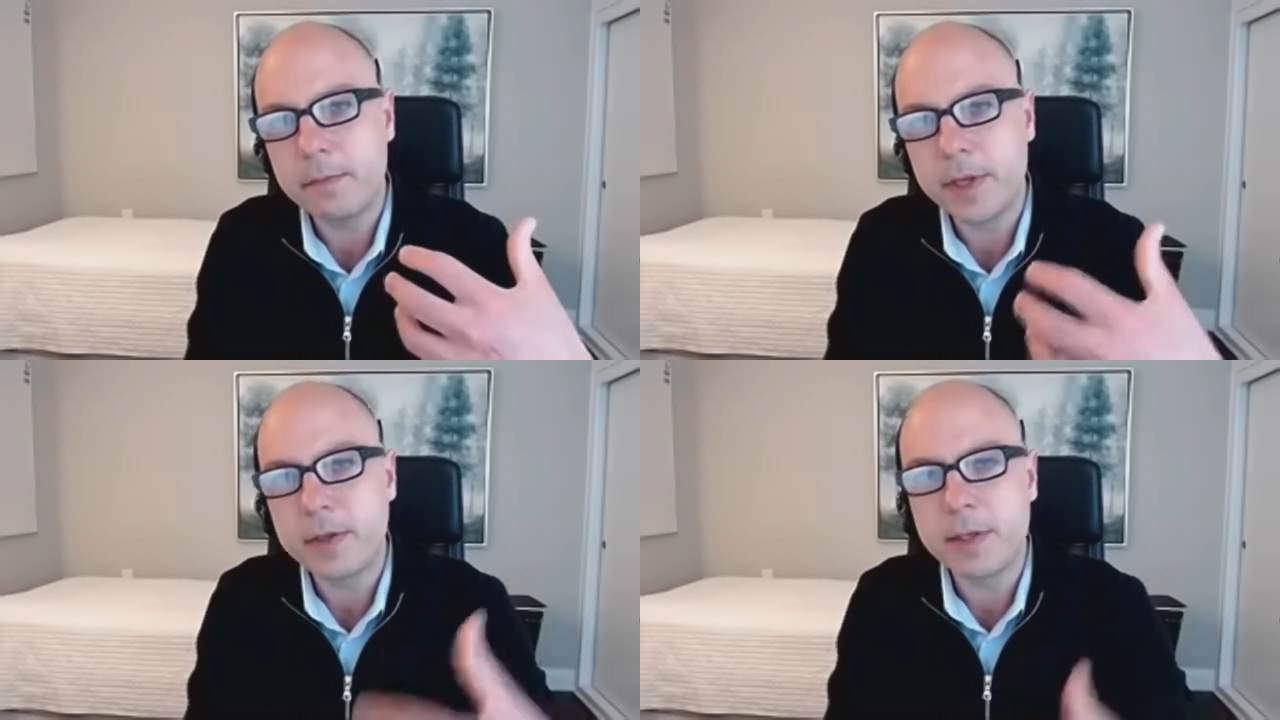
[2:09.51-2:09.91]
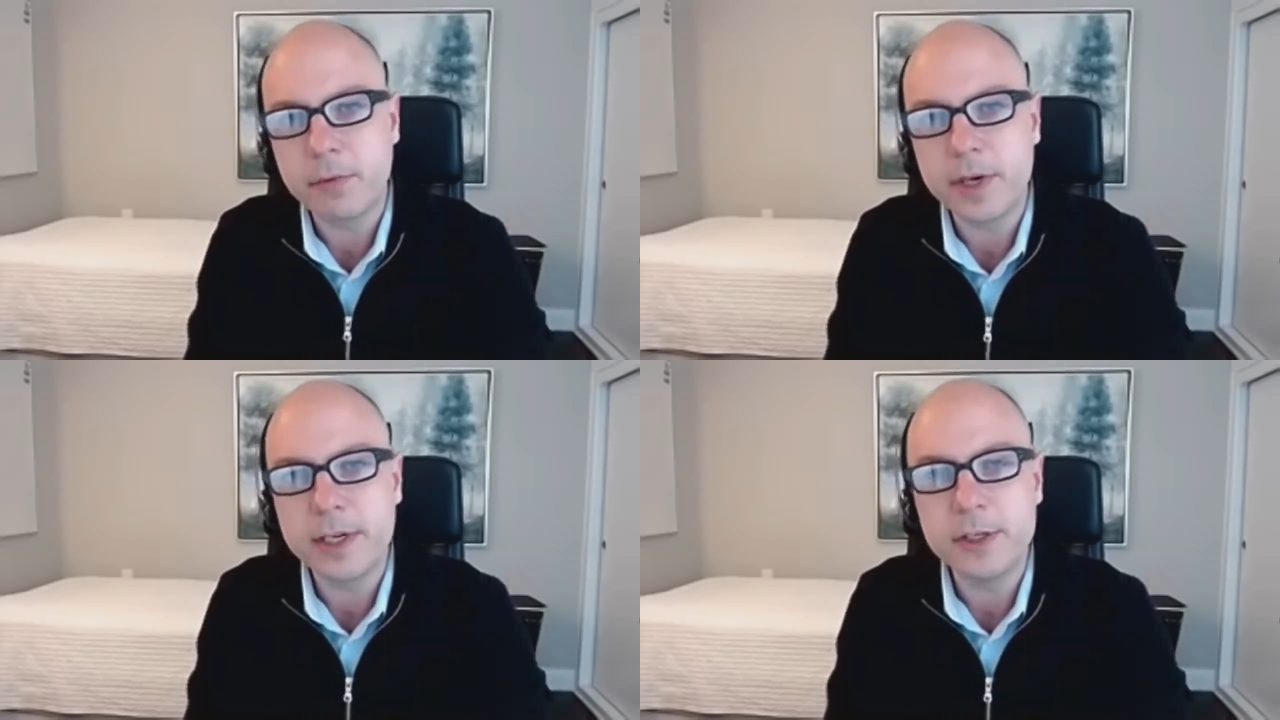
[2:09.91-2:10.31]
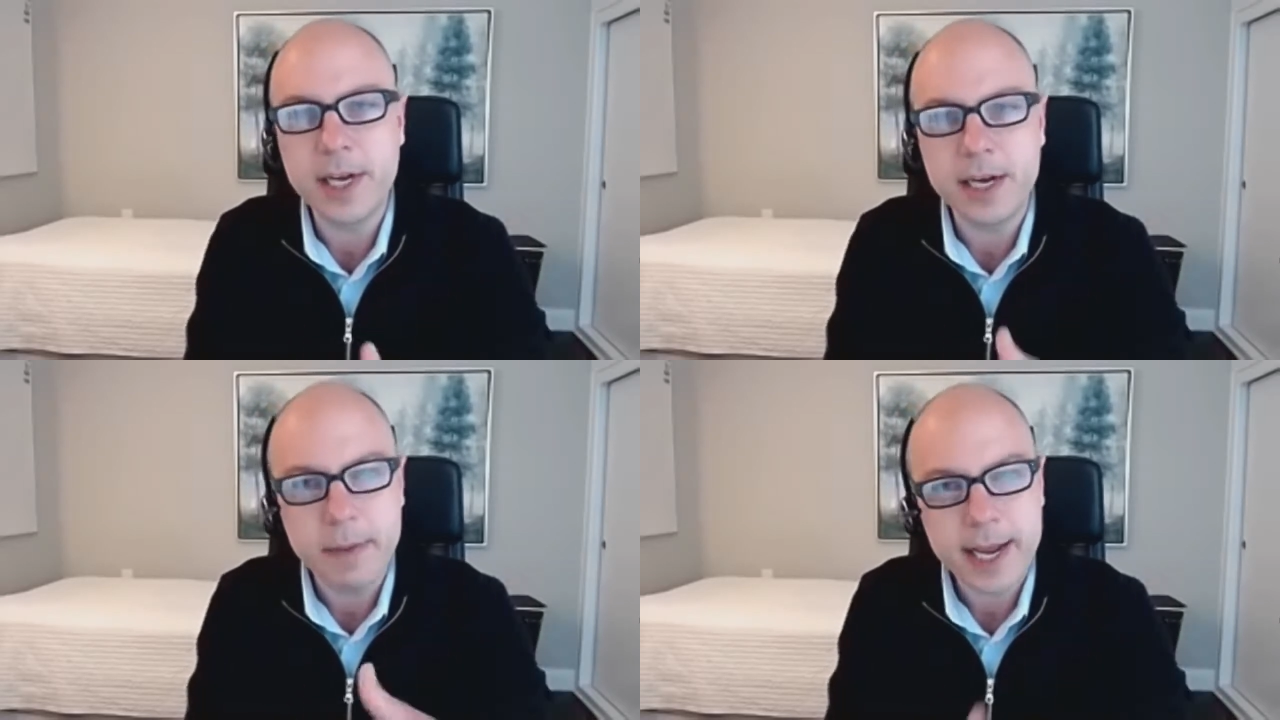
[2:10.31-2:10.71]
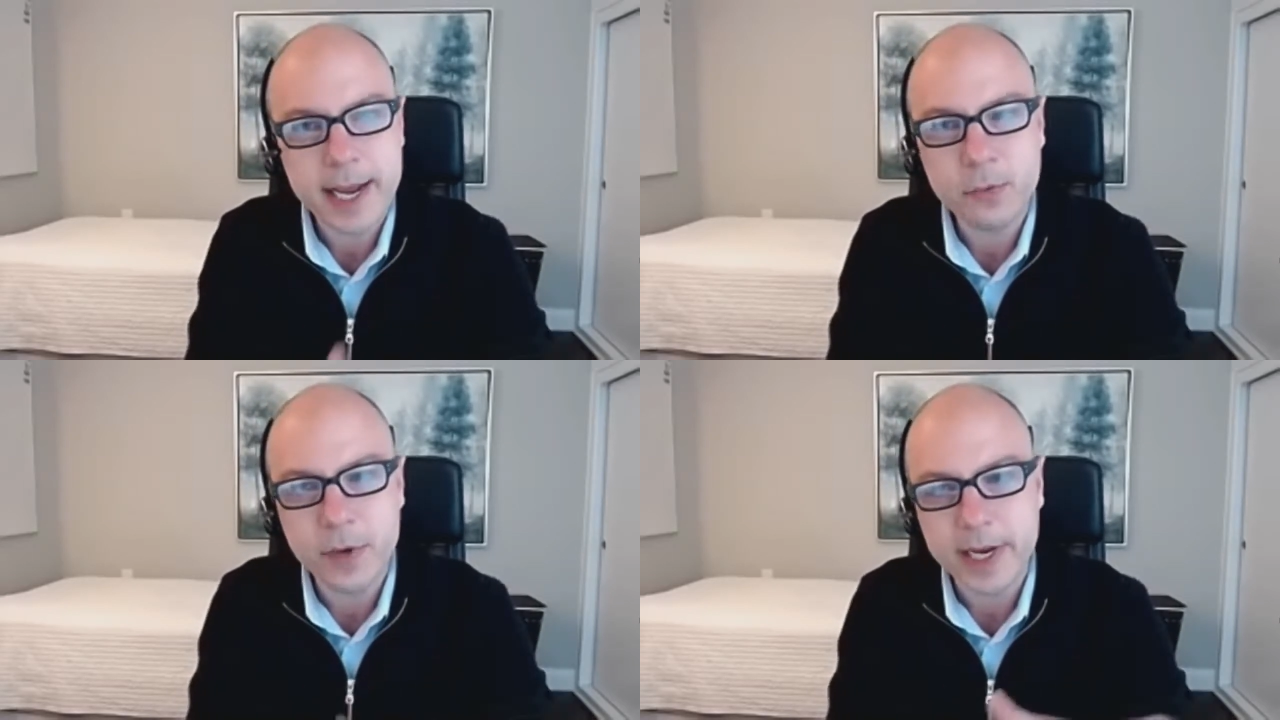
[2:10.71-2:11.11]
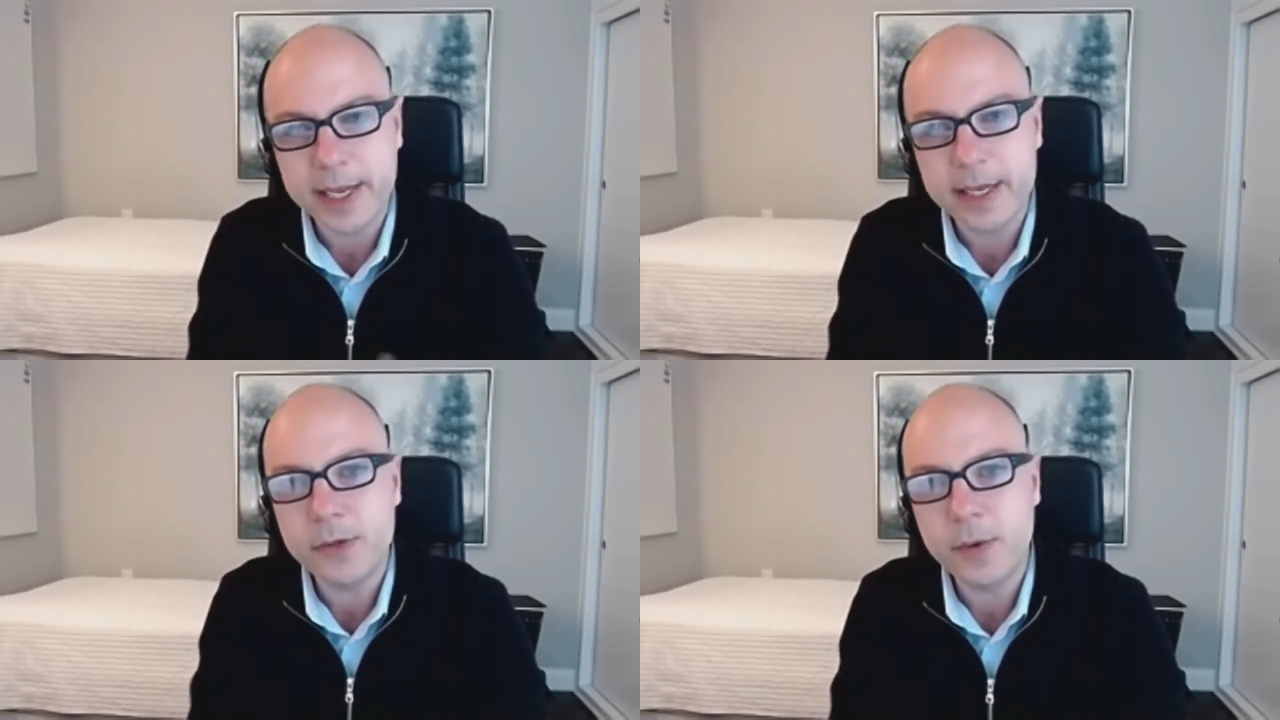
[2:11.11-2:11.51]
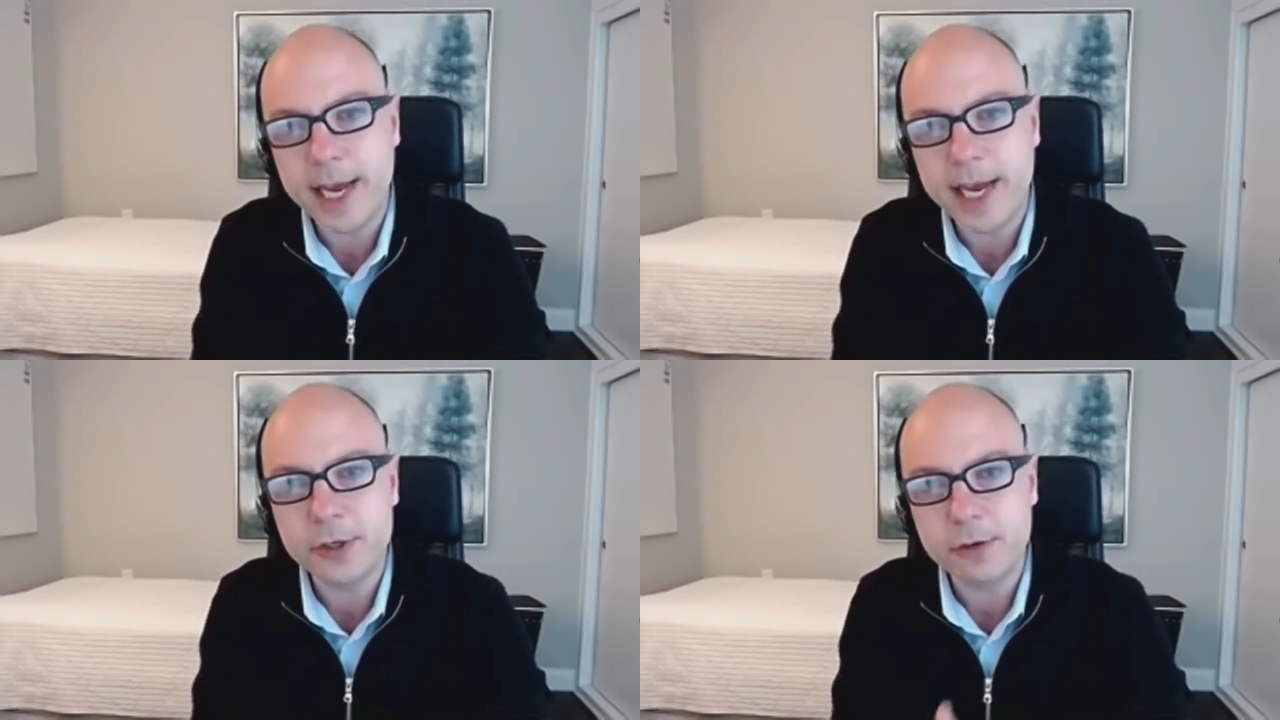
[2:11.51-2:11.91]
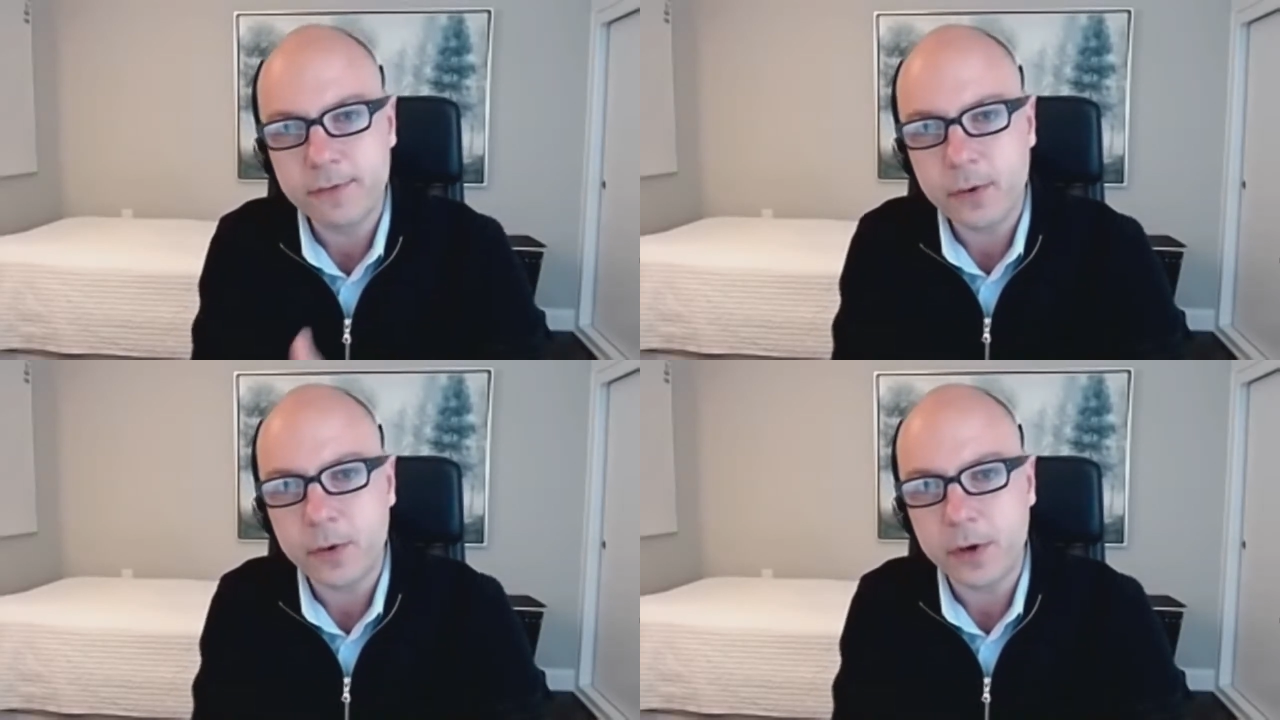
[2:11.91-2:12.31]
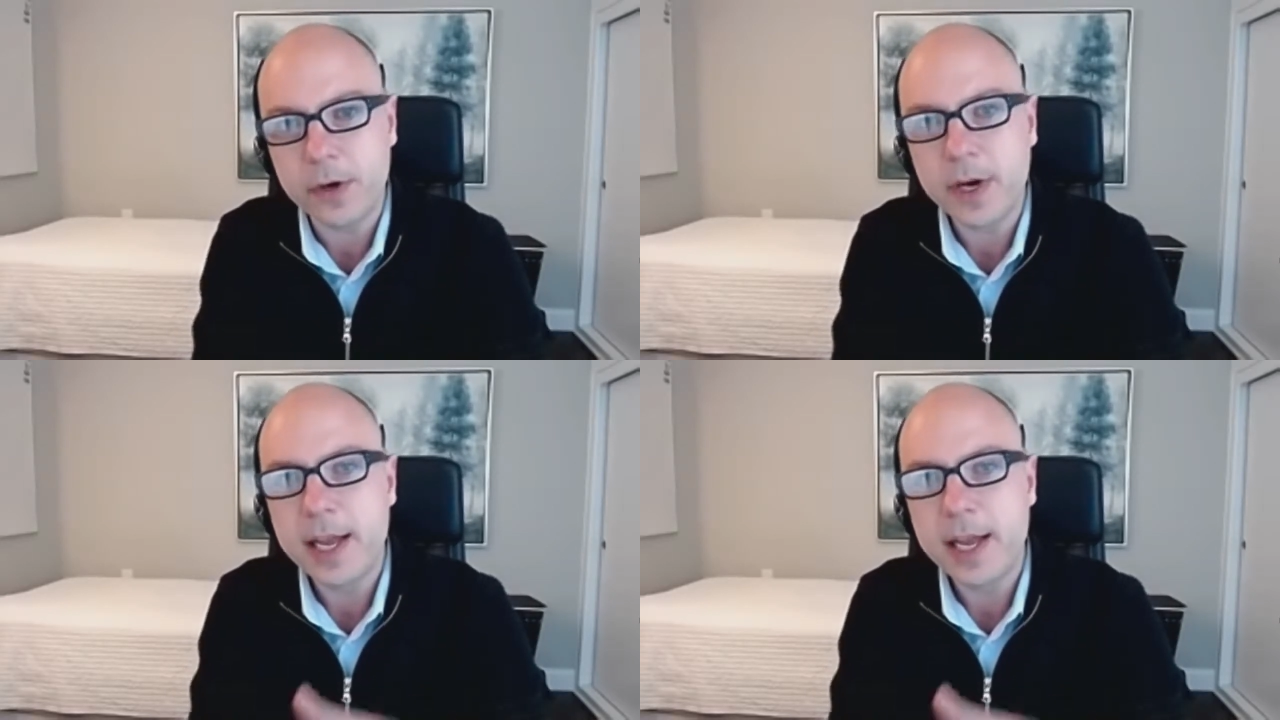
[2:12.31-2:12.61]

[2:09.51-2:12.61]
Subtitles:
build a bridge and a pathway into Azure for.